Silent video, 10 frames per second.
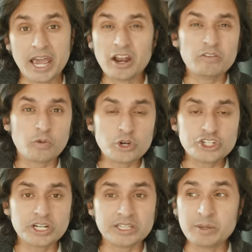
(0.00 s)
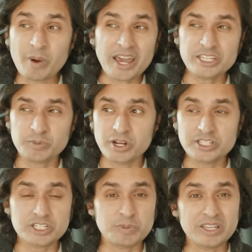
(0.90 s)
And unfortunately, my experience
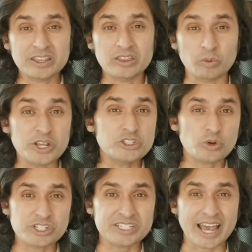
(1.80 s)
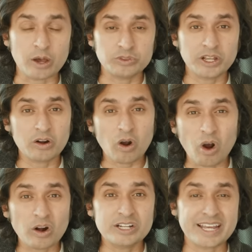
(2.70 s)
has been that the resources out there
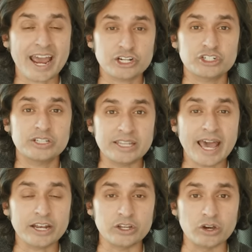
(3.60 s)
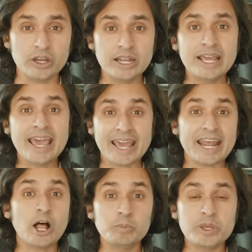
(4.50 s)
aren't actually that good at
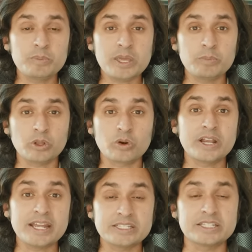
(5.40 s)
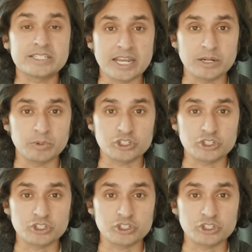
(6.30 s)
helping people create sustainable